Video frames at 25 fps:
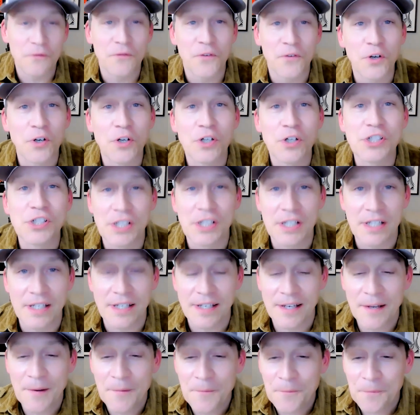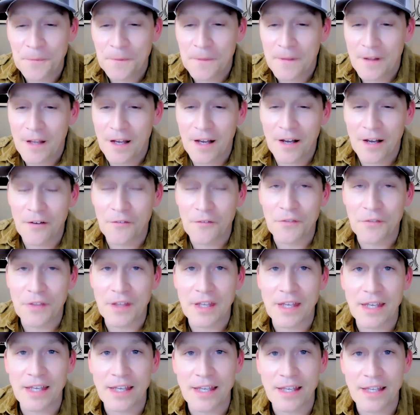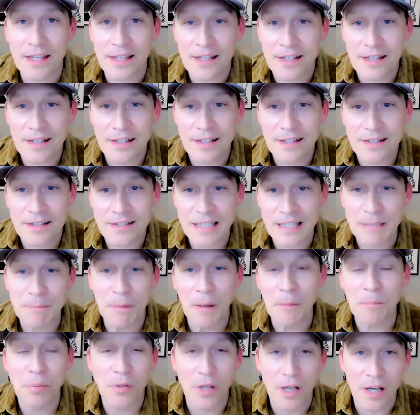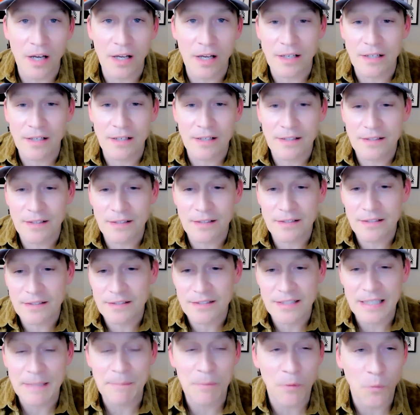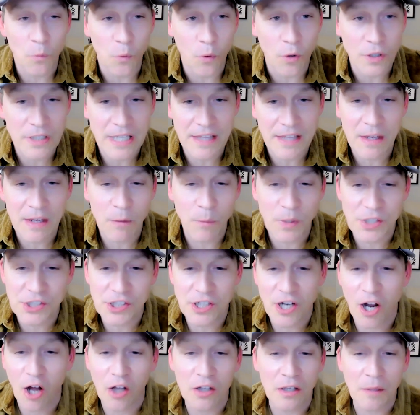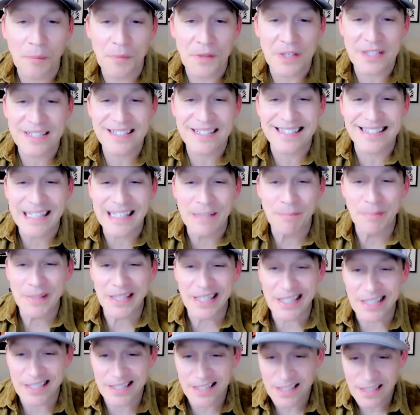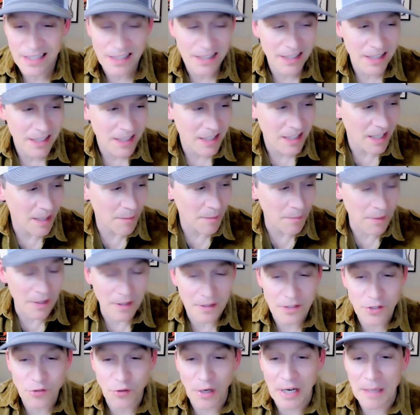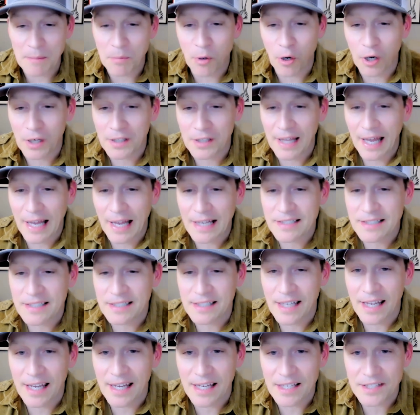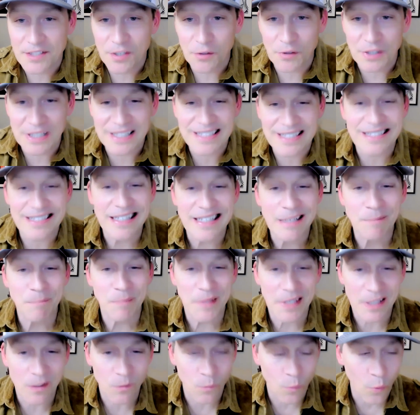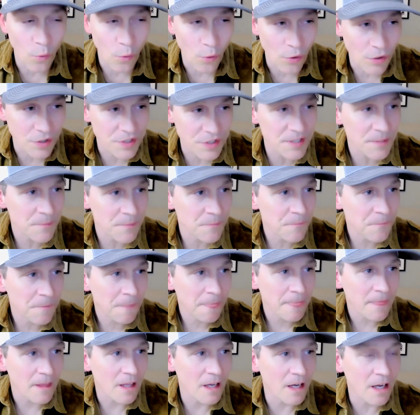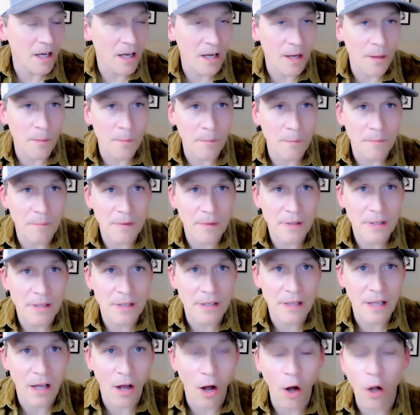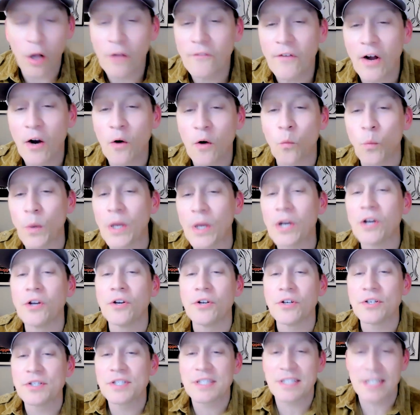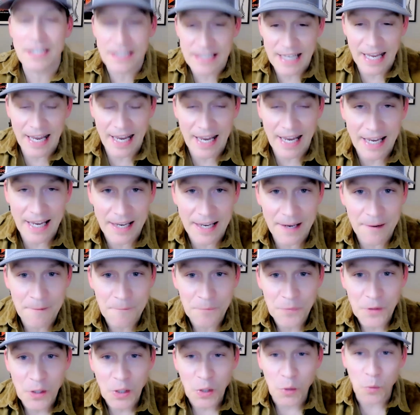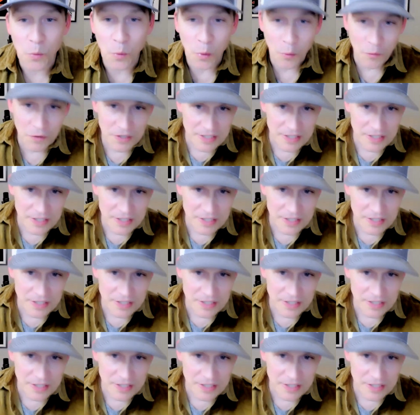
version of the Sleep Unplugged Sleep Awards. I think we should call them the Sleepies. I'm going to trademark that today. So the Sleepy Awards. All of our winners today will